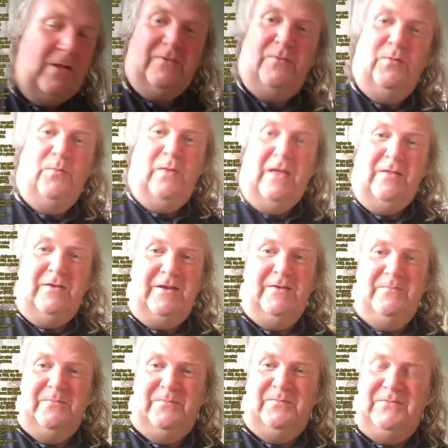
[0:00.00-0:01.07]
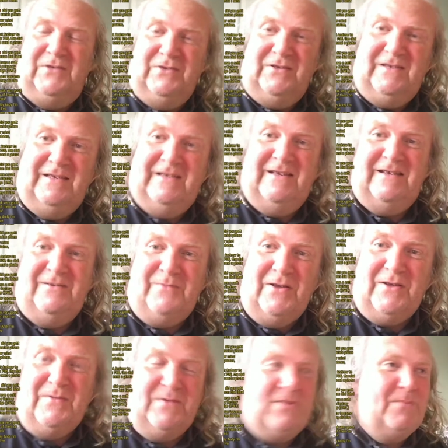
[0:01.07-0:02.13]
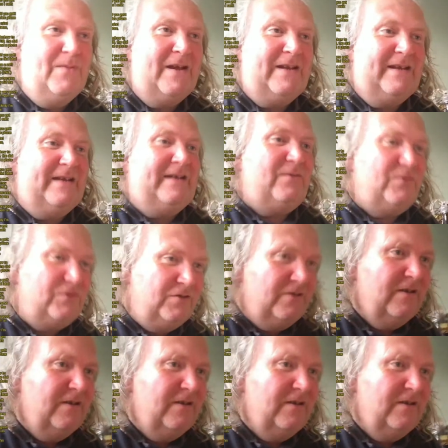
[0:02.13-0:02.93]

welcome to the uh, welcome to the madhouse.